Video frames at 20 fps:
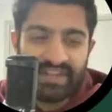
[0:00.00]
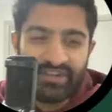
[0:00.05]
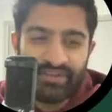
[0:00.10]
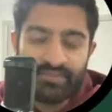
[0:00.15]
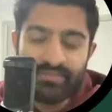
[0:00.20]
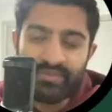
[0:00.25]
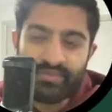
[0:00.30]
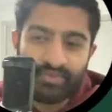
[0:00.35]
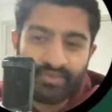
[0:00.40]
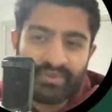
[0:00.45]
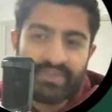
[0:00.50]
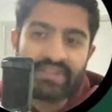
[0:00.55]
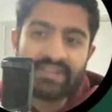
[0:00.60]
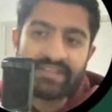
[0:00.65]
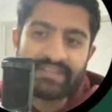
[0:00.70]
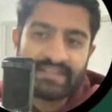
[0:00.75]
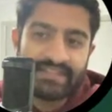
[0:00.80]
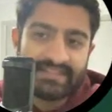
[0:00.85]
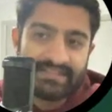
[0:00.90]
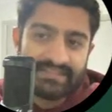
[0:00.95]
and you'd be
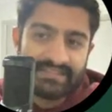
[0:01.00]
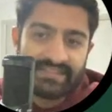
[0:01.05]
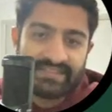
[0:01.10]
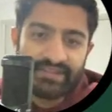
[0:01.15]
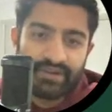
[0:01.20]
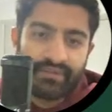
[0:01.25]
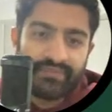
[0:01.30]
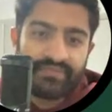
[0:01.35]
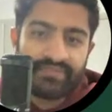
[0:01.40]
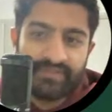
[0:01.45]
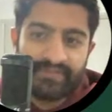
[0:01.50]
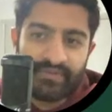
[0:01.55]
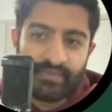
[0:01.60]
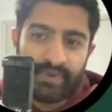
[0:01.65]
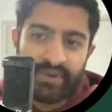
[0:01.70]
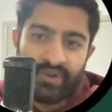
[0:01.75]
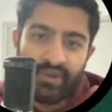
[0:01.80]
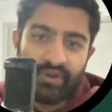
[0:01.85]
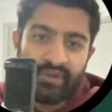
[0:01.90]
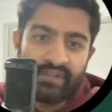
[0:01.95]
really kicking yourself if
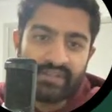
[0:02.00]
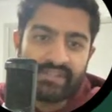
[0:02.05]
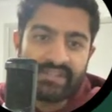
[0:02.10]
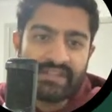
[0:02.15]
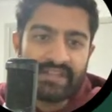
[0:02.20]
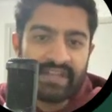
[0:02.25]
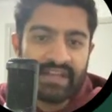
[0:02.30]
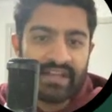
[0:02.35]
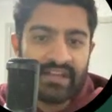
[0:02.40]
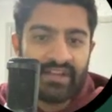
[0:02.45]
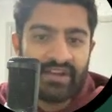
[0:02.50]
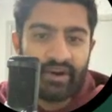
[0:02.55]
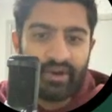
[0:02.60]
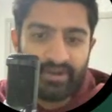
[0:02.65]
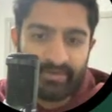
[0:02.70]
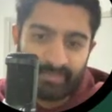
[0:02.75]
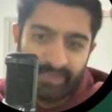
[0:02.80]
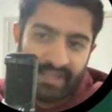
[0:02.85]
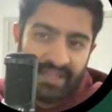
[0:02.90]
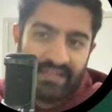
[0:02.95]
you went early
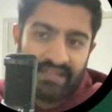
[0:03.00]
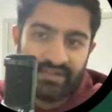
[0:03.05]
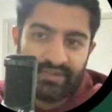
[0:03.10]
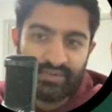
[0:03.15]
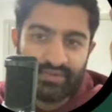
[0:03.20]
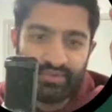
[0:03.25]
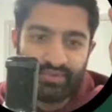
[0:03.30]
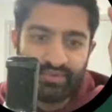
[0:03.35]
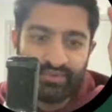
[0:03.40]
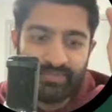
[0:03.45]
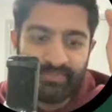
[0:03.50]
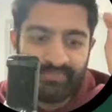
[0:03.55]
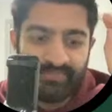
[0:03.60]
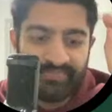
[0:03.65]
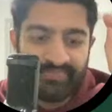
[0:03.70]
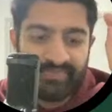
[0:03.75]
on a player who